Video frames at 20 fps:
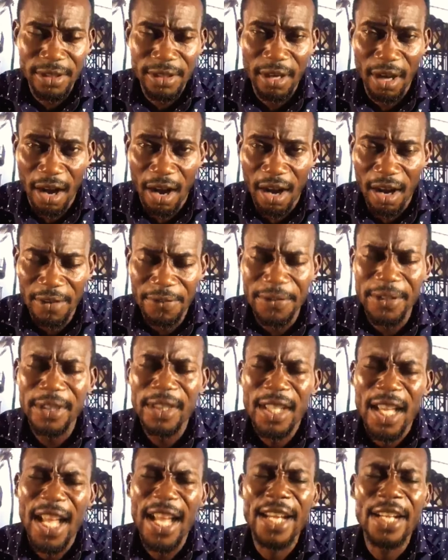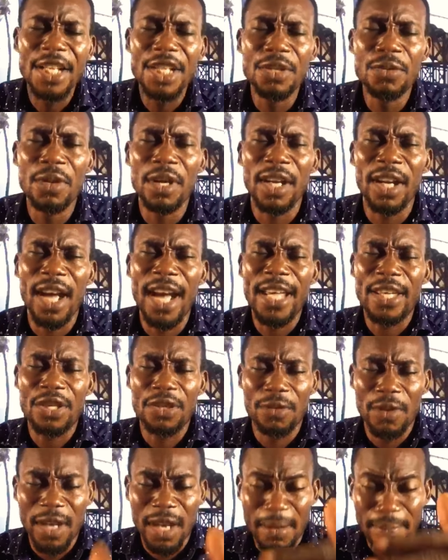off and you are like
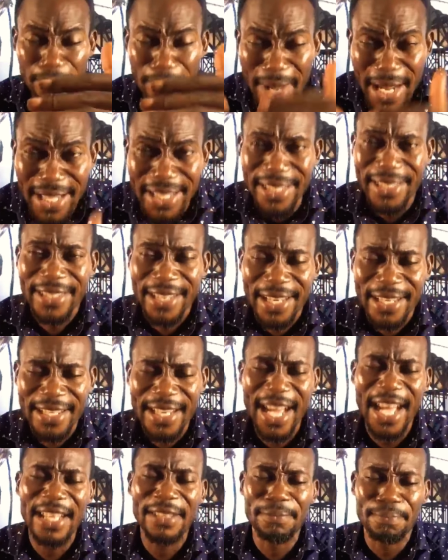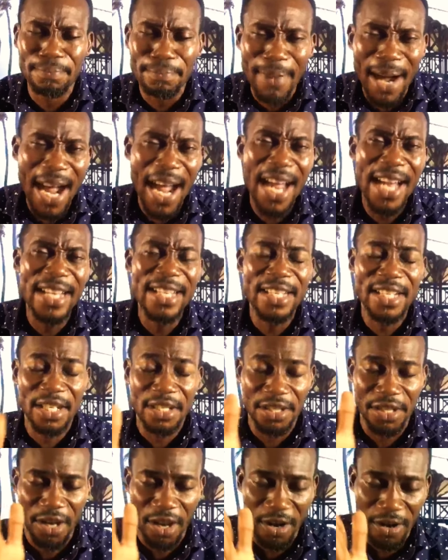you want to meditate and mind
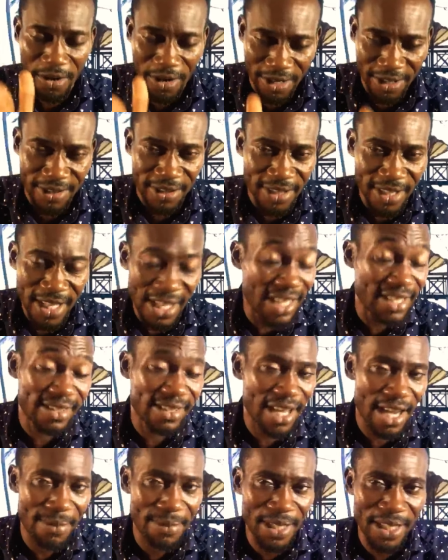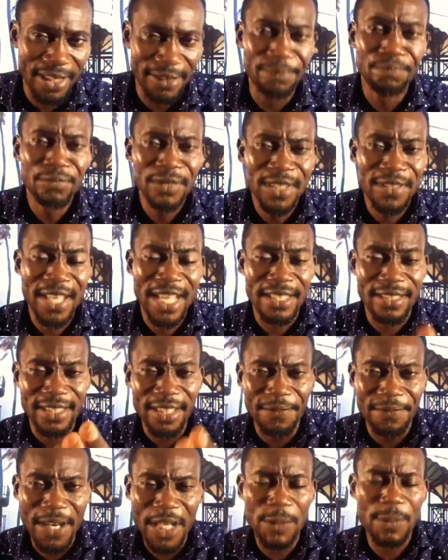noise is coming in there's
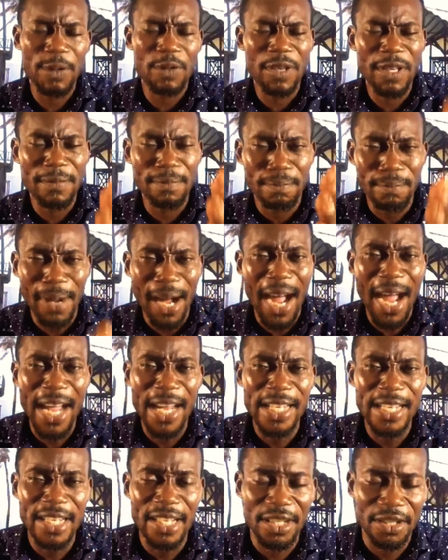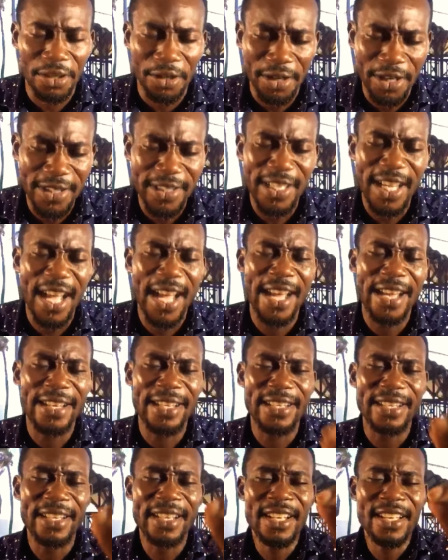difference between mind noise
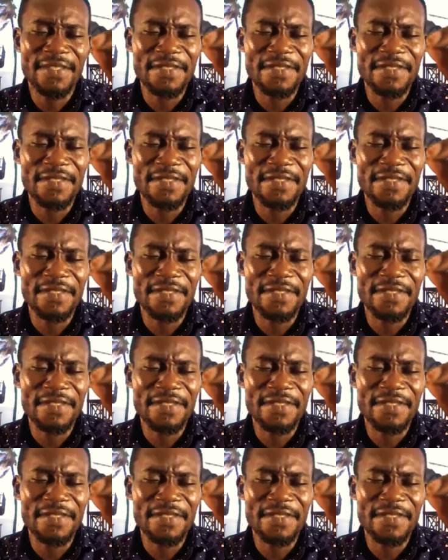and